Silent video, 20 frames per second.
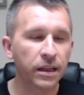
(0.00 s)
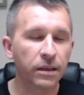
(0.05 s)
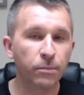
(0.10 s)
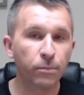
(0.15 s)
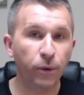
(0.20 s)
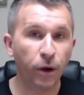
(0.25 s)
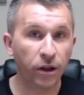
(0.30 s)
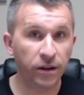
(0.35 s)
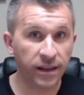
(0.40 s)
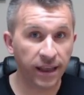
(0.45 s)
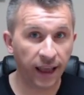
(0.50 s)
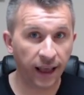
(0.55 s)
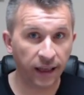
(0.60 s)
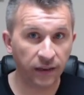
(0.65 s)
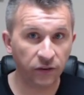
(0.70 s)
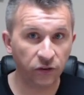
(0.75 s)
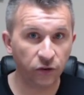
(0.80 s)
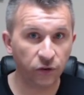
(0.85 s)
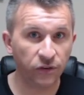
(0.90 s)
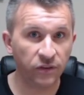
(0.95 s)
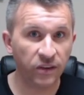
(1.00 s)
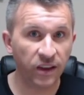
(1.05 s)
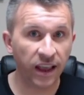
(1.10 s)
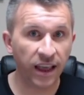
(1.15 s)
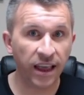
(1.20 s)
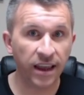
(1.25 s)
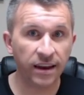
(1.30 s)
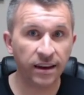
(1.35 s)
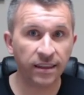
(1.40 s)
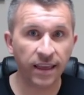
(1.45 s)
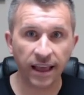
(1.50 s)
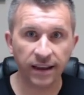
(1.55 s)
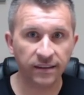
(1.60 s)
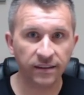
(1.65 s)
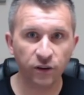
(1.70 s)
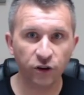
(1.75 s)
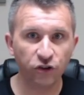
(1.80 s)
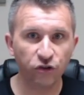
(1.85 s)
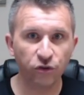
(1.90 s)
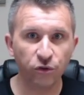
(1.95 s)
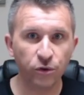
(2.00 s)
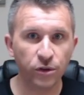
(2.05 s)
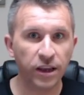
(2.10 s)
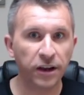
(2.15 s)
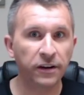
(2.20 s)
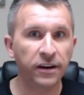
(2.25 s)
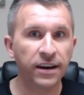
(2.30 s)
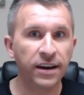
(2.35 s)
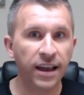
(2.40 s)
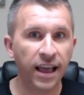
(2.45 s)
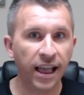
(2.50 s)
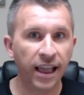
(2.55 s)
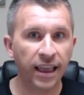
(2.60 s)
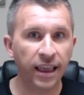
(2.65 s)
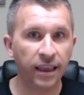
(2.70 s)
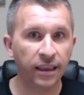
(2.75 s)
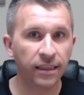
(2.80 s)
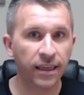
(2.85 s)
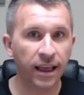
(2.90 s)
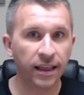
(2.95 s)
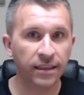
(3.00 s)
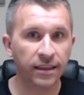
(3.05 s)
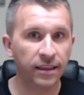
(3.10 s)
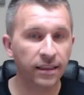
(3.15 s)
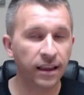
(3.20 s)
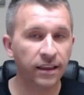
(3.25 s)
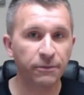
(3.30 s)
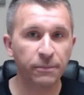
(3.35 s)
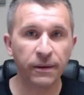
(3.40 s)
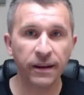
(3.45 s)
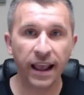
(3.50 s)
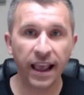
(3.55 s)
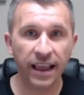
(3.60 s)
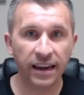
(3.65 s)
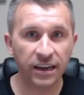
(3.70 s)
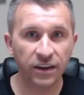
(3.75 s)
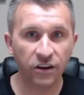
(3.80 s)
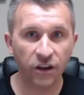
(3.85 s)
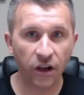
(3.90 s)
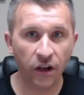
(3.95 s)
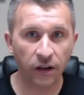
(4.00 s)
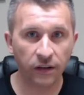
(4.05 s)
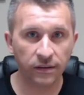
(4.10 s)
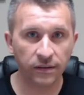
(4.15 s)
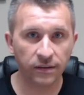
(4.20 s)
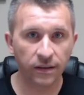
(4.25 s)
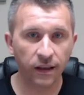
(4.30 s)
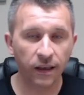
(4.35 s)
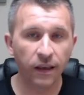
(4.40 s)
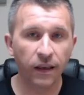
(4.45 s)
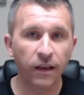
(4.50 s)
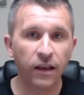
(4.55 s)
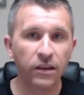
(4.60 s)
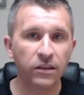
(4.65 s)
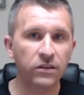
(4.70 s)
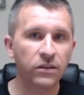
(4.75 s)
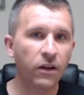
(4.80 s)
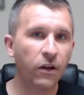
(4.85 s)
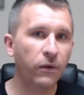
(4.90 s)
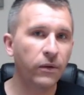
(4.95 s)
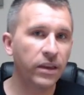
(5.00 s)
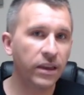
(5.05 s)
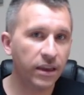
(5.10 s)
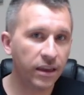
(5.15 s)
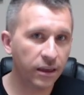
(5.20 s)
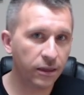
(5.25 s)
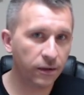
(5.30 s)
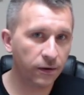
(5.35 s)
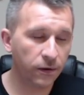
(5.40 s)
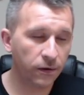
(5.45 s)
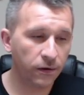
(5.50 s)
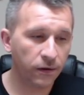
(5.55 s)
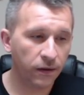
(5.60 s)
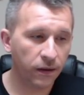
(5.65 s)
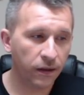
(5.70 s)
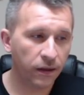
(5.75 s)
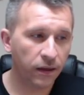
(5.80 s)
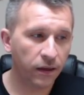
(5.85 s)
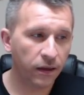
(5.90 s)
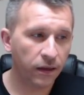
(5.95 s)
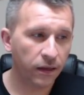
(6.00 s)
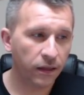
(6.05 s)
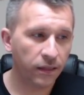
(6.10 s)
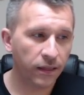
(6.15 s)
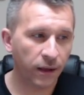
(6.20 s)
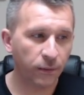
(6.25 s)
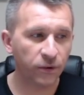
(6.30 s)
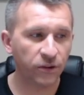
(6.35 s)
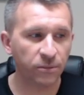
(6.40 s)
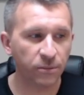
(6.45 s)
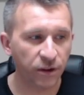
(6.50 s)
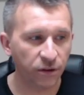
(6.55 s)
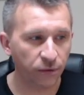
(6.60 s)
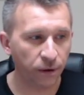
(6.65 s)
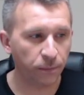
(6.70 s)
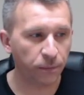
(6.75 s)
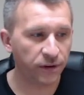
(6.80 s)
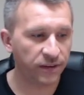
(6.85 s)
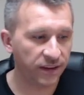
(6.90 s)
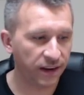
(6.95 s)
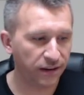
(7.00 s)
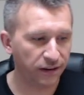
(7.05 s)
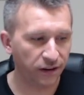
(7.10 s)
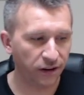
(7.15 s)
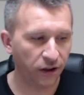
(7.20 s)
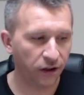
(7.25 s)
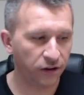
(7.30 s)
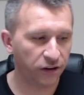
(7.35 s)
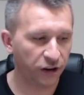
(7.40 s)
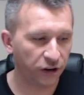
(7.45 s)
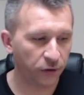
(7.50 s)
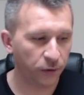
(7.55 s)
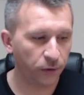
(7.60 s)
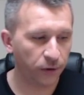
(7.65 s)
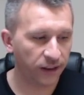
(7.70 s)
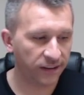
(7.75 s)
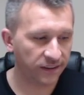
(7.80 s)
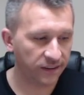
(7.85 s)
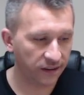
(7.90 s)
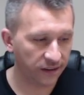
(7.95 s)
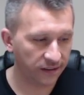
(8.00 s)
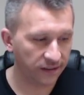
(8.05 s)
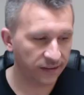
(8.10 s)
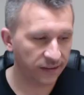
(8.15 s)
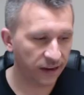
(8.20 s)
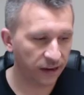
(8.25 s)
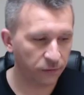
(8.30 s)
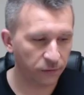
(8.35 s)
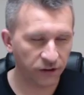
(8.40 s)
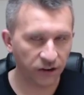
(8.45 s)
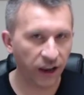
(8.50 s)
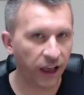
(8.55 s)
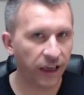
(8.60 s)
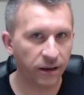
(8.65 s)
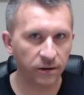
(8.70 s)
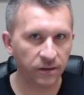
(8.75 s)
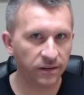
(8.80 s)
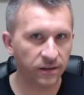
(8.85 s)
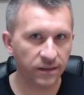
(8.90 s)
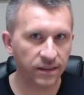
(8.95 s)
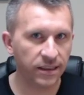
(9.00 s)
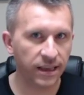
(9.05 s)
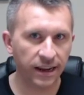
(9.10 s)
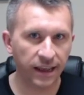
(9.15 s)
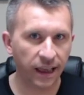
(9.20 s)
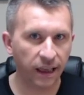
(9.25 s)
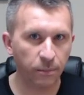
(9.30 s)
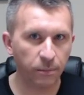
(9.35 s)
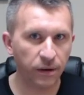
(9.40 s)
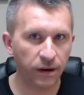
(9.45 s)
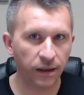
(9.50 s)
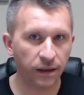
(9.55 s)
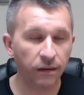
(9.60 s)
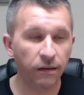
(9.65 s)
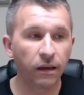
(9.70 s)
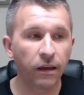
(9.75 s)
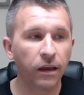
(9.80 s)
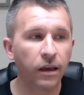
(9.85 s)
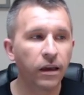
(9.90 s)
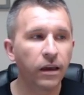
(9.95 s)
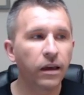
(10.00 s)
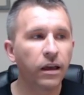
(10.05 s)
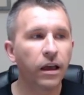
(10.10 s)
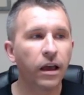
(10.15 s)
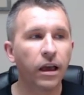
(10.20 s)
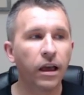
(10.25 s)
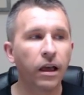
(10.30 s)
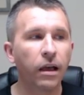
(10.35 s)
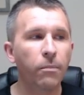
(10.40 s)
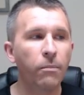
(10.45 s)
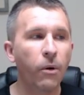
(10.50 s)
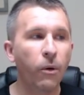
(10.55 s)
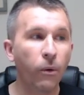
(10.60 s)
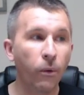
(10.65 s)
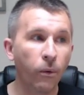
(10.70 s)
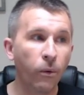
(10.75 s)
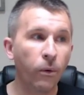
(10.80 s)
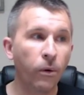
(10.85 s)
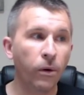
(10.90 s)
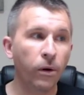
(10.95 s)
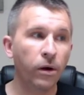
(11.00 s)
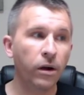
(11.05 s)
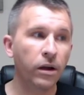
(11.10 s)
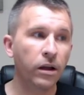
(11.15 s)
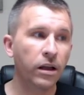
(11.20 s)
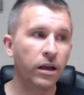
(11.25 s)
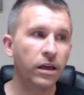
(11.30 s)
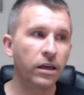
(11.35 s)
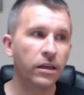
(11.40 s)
broadcaster said that is not true. They're denying that there's been any talks. So either that was misrepresented on Jan Ola Sand's side, which I don't see that happening, or